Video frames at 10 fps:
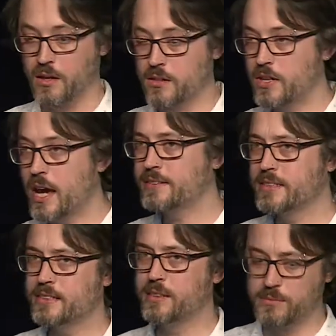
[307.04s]
So our
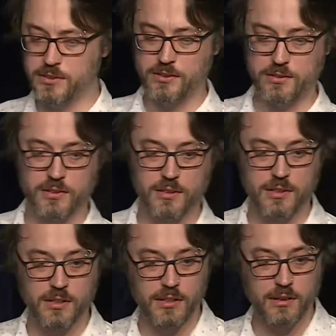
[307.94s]
systems,
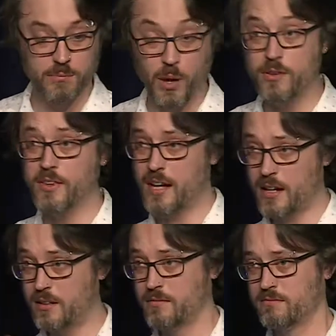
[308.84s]
both
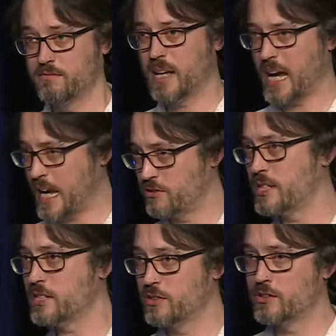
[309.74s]
our
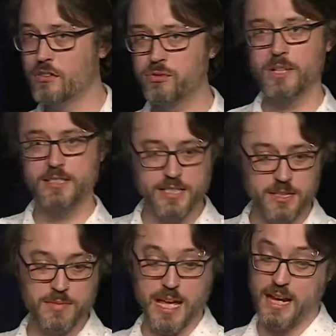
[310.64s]
traditional software
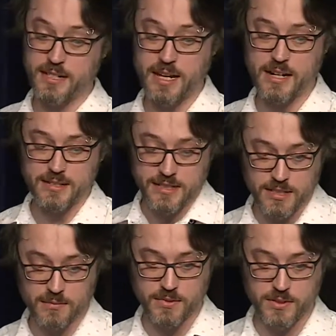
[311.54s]
systems and our data
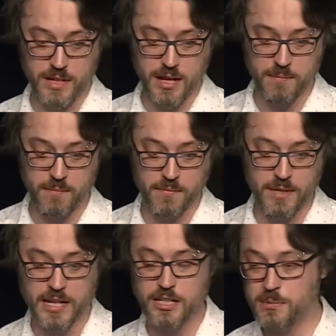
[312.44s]
systems
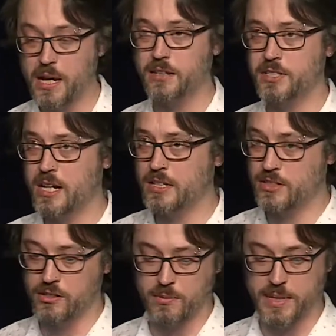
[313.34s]
need to be able to change
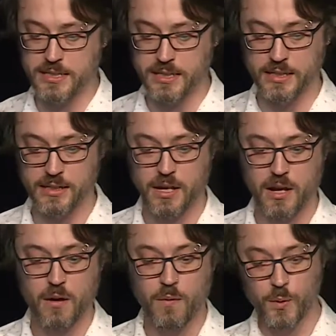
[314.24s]
incrementally.
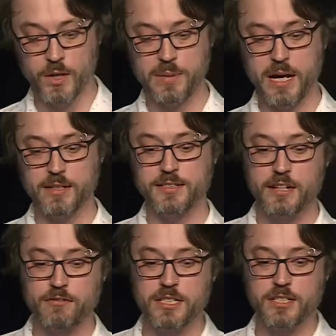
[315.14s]
We want to be able to
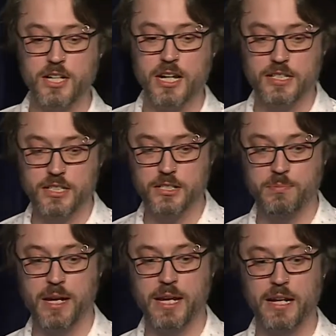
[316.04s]
de-risk changes
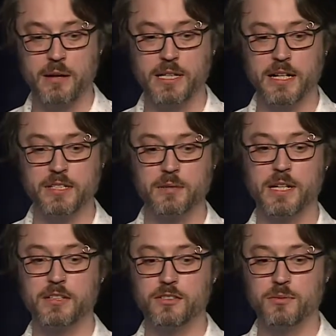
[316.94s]
by enabling us to
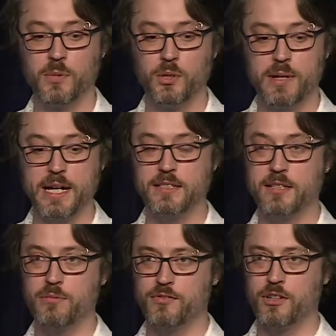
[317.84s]
make small bets
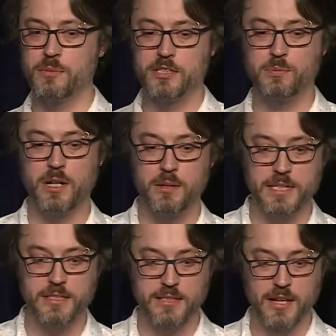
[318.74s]
and perform
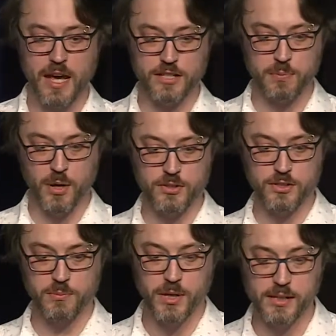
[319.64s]
experiments as opposed
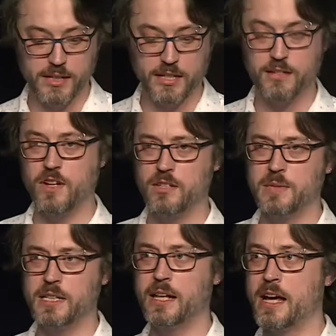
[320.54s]
to monolithic
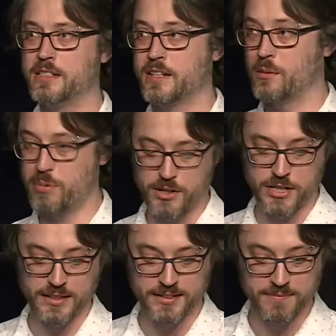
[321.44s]
investment in large-scale
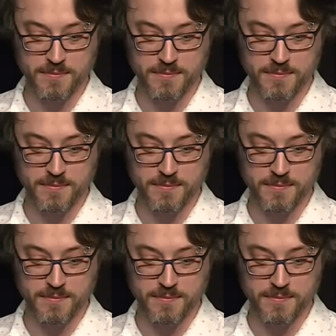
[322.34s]
projects.